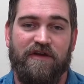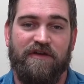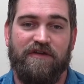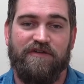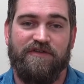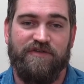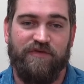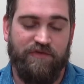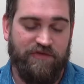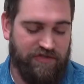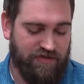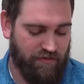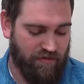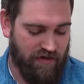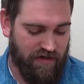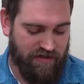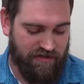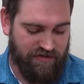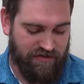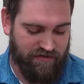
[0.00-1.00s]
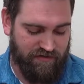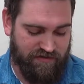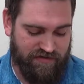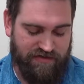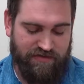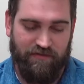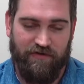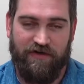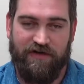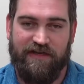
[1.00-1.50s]
So what you want to do
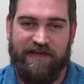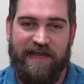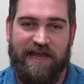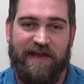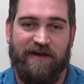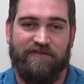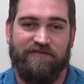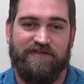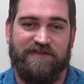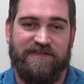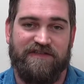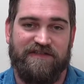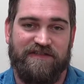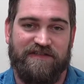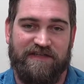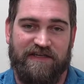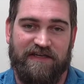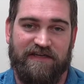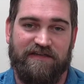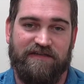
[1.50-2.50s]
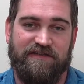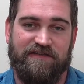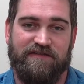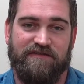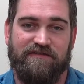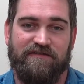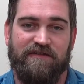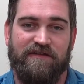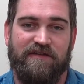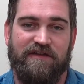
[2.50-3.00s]
is you want to count to
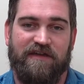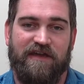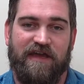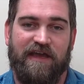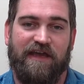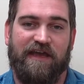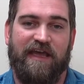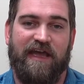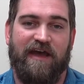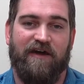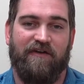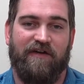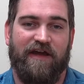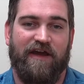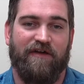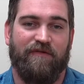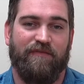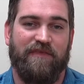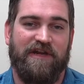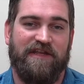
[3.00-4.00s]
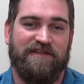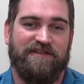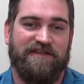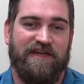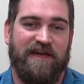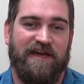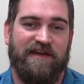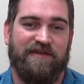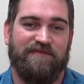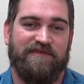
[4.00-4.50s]
6 and count how many
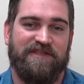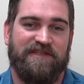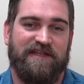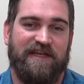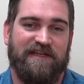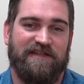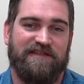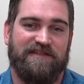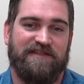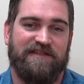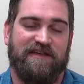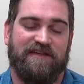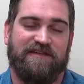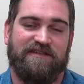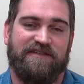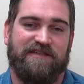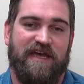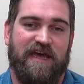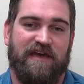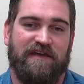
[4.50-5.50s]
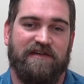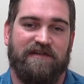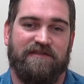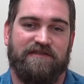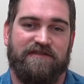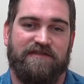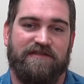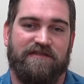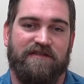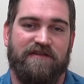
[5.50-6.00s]
times in that 6
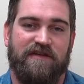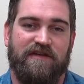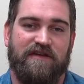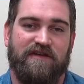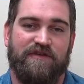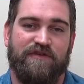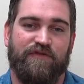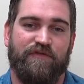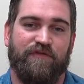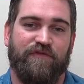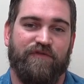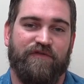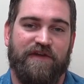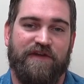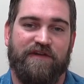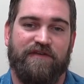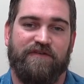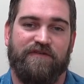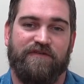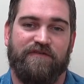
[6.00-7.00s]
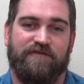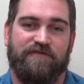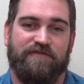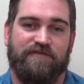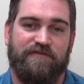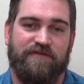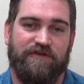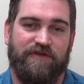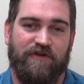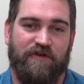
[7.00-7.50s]
seconds you feel
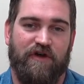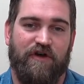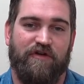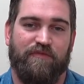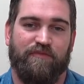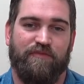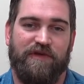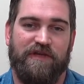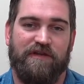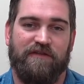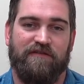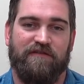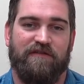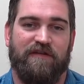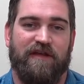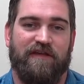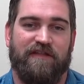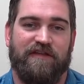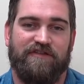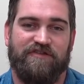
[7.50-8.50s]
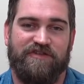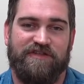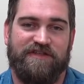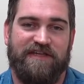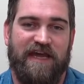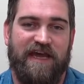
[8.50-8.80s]
your heartbeat, and then just